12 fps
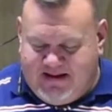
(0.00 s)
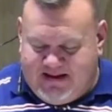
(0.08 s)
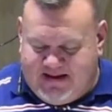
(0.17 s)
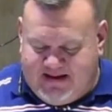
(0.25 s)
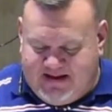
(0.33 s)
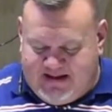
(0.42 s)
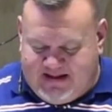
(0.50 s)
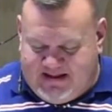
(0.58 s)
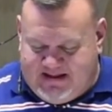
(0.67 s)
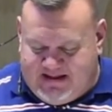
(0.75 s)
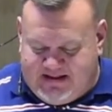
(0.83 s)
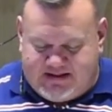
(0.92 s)
Uh,
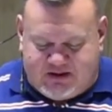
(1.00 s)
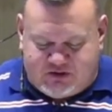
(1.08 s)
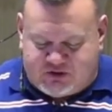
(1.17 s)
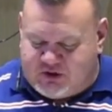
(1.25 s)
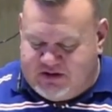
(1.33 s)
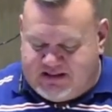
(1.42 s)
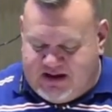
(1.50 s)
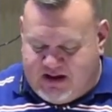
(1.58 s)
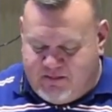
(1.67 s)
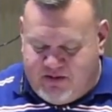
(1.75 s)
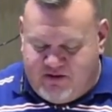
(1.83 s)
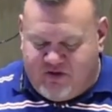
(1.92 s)
it, it's going to take a
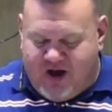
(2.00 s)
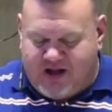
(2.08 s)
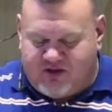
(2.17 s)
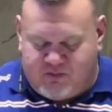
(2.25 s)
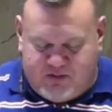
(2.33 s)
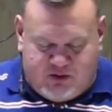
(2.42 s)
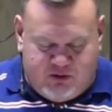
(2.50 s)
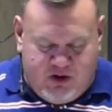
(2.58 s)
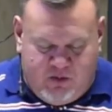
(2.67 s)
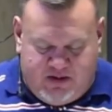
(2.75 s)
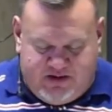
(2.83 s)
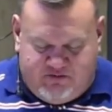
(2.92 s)
bit of guts, but you know
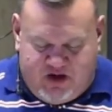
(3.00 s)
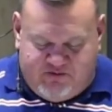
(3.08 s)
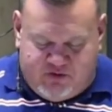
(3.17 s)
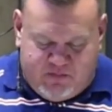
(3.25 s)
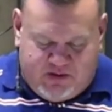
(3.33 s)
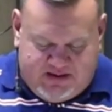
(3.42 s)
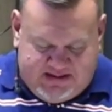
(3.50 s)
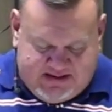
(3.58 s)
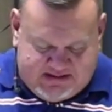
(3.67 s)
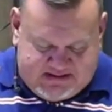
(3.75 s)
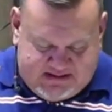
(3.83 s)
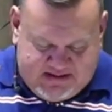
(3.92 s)
what? If everybody
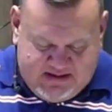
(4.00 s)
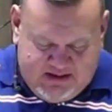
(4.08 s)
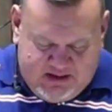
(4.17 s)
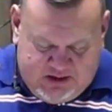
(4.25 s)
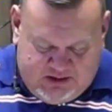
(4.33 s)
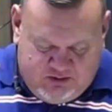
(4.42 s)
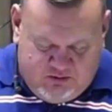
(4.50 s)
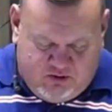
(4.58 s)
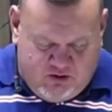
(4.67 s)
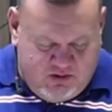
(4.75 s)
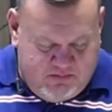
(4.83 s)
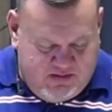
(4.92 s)
does it, you're
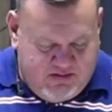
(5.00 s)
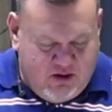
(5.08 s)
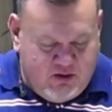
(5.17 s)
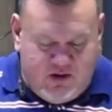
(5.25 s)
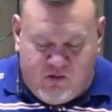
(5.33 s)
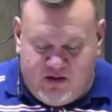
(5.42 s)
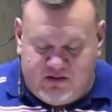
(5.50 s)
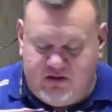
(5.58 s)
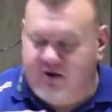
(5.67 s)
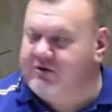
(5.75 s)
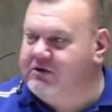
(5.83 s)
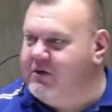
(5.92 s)
going to be the only one
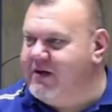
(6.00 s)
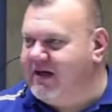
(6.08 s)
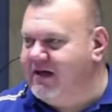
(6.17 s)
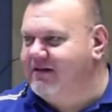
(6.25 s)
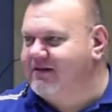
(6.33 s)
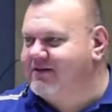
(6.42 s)
not doing it.